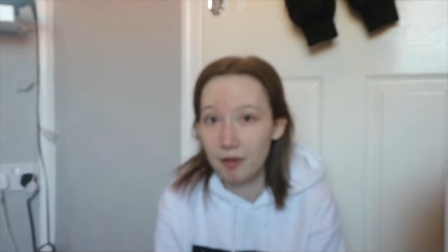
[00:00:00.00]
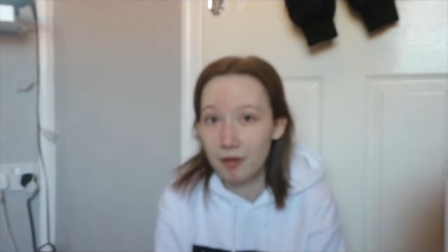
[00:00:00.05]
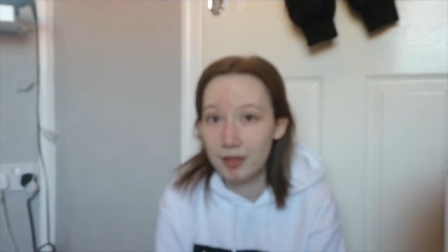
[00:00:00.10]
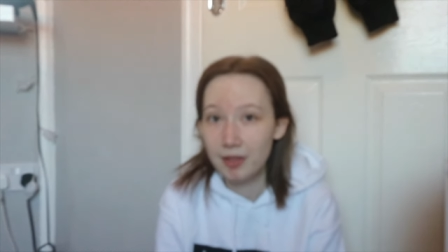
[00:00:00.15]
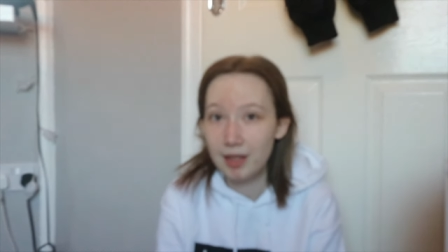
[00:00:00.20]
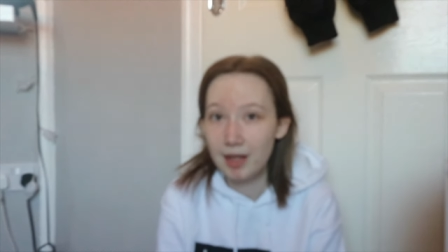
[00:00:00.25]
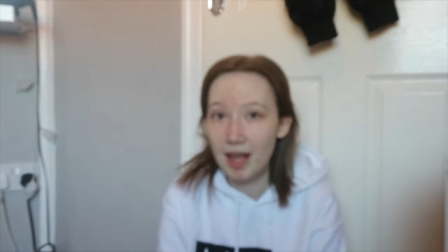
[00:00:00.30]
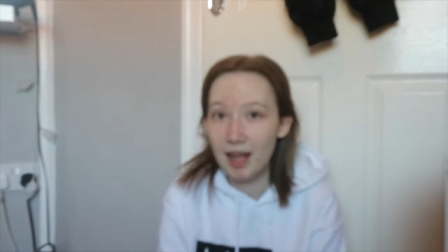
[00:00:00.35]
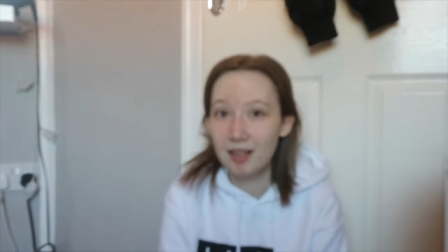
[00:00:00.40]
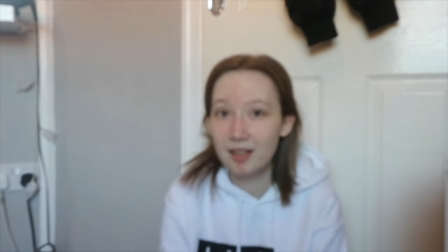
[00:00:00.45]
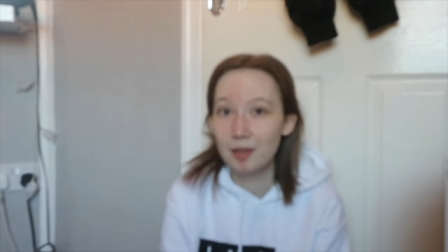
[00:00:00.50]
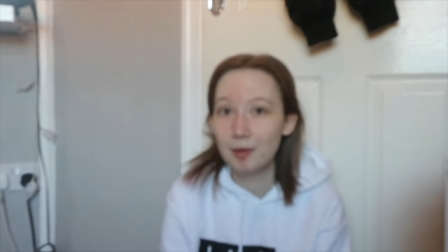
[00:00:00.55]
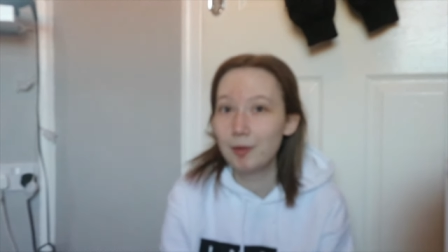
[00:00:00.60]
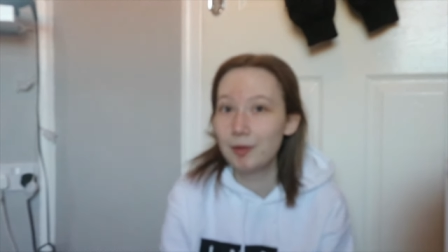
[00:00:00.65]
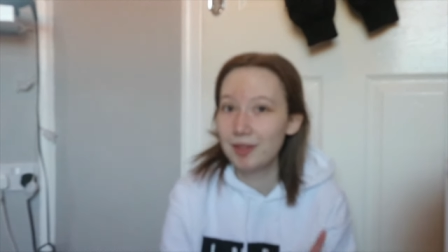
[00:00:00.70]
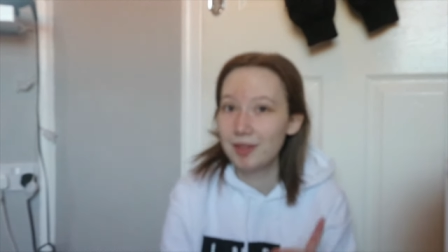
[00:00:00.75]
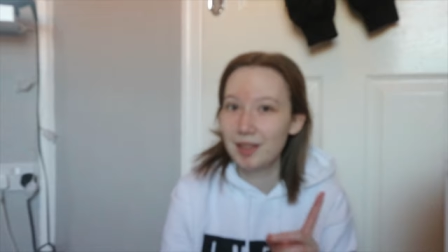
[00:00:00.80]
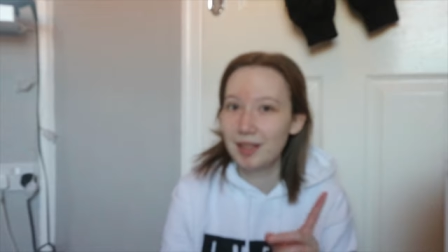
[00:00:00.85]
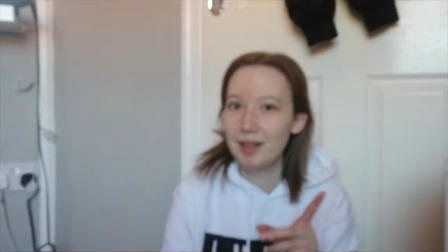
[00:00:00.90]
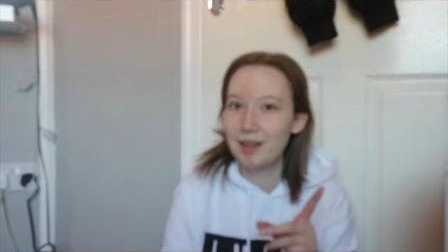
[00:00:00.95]
on today, so
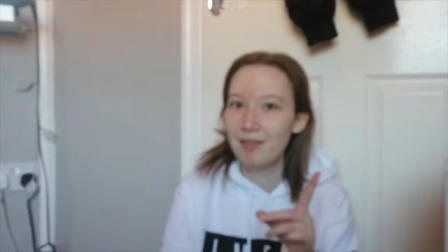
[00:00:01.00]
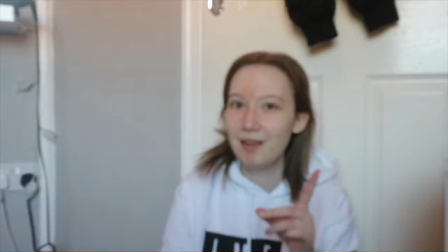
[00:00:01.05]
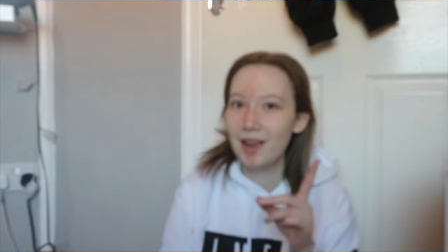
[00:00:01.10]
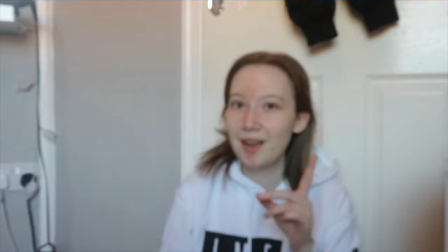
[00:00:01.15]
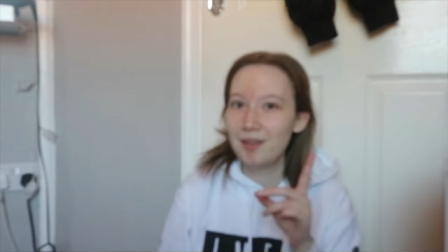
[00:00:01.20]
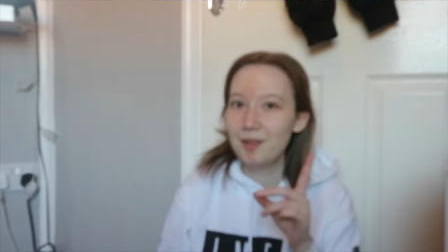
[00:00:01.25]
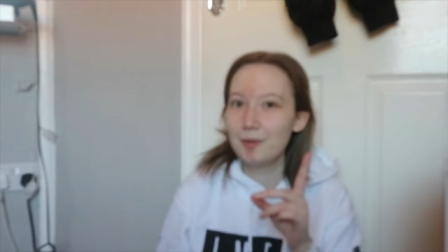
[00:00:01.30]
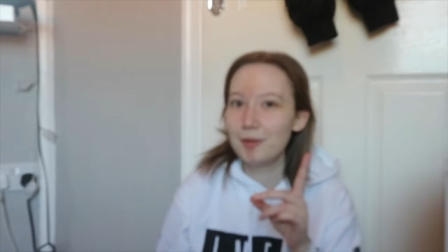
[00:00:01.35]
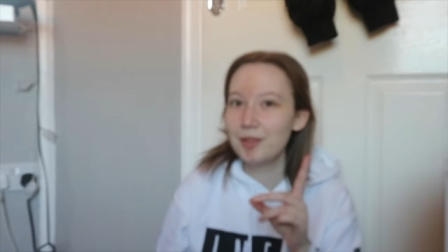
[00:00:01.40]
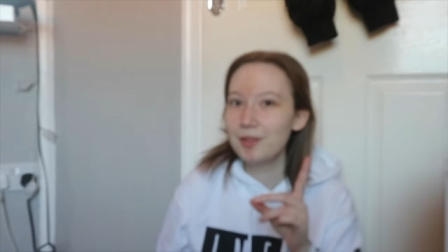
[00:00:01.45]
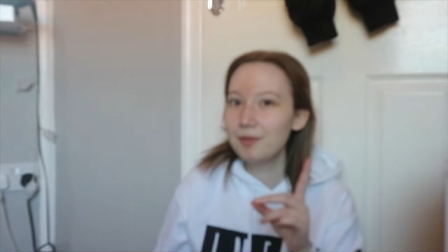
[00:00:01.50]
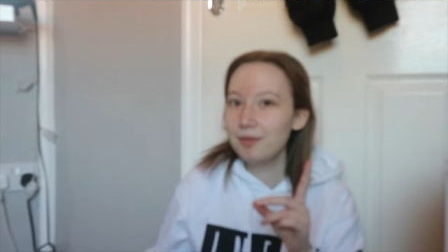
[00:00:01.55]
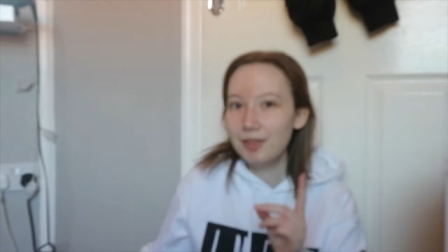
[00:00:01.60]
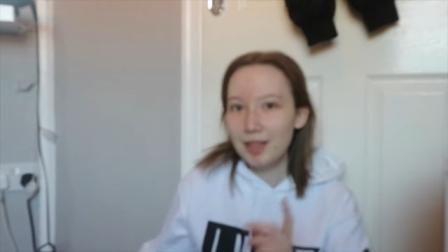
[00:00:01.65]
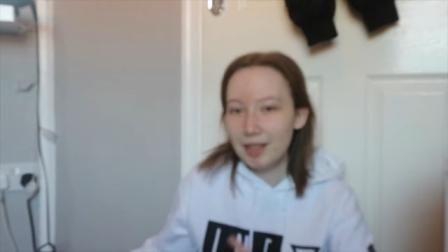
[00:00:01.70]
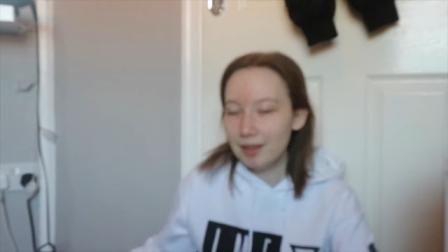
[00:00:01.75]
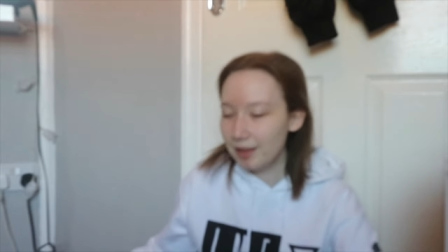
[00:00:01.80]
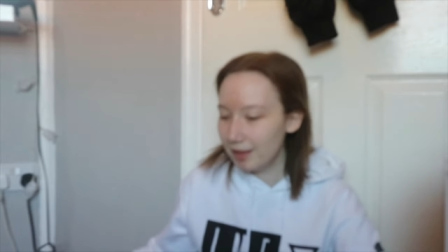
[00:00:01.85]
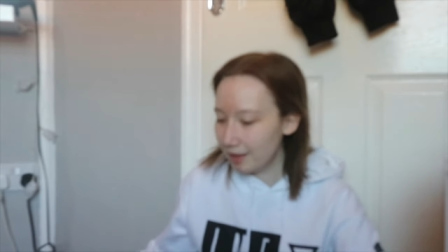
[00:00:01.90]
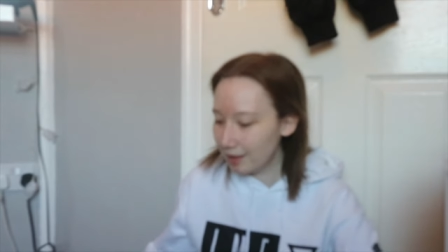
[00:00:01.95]
we'll see if I end up with some
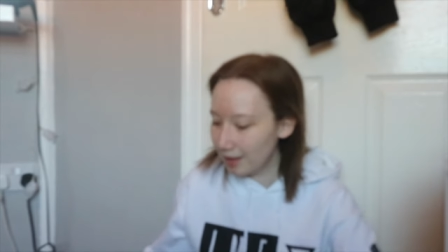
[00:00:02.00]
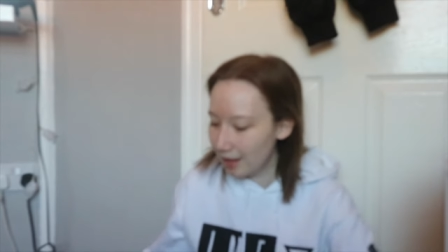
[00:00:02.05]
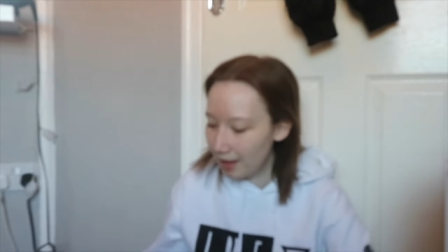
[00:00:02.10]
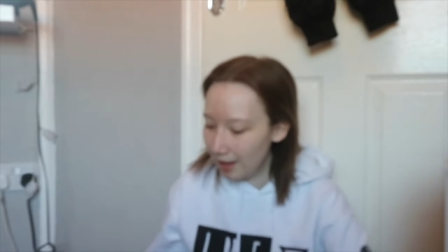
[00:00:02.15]
feelers.